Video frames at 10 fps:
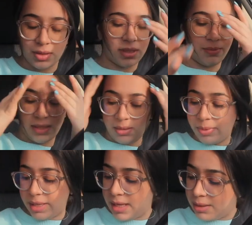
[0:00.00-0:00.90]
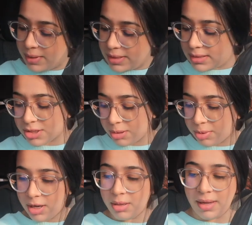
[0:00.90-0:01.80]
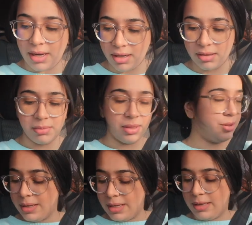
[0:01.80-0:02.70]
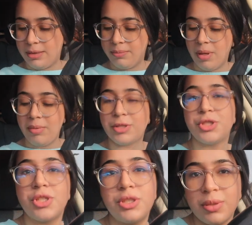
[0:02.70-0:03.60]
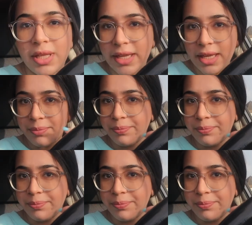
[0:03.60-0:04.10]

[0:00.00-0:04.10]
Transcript: or something, but anyways, started parting my hair in the middle. Um, maybe I should start doing that again.